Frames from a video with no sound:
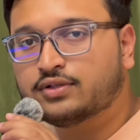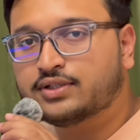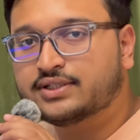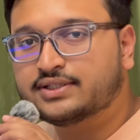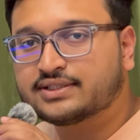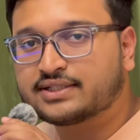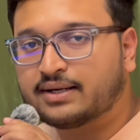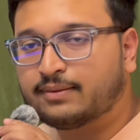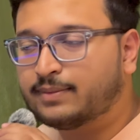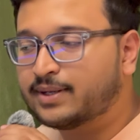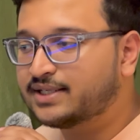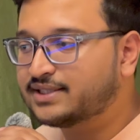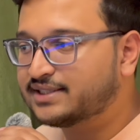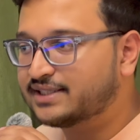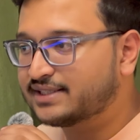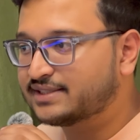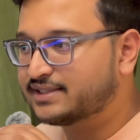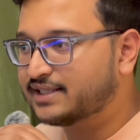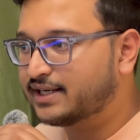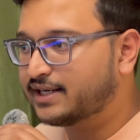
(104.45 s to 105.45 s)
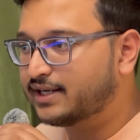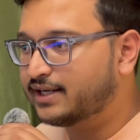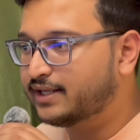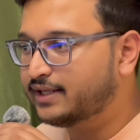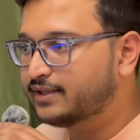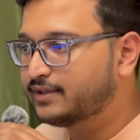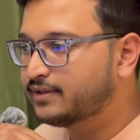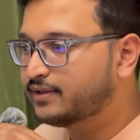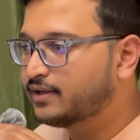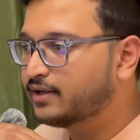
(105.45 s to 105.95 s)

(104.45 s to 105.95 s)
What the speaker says: these commands exactly.